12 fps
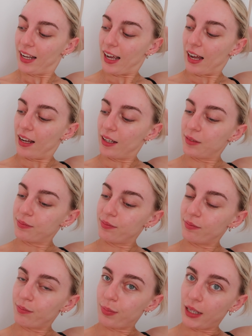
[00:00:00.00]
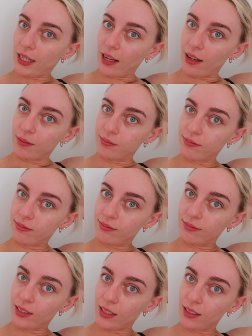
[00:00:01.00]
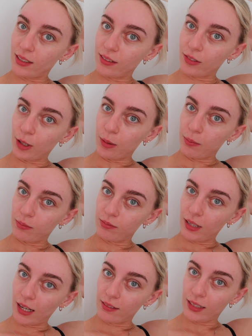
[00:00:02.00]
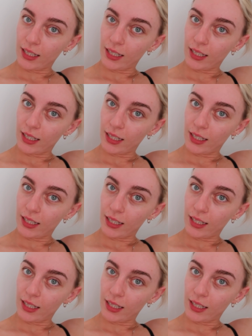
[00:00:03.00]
But yeah, the room, our